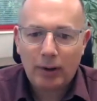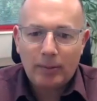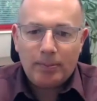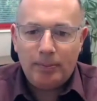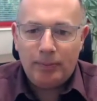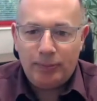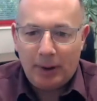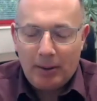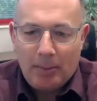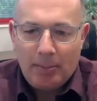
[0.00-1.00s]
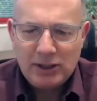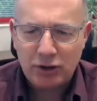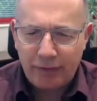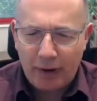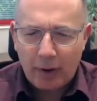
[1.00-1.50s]
We're a
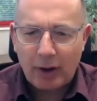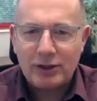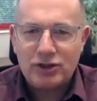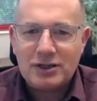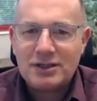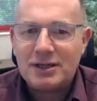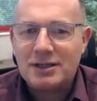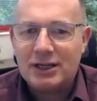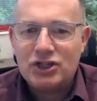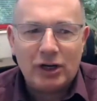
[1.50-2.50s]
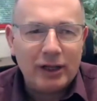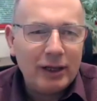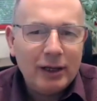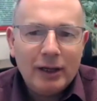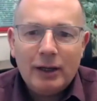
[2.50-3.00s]
bunch of virologists, essentially,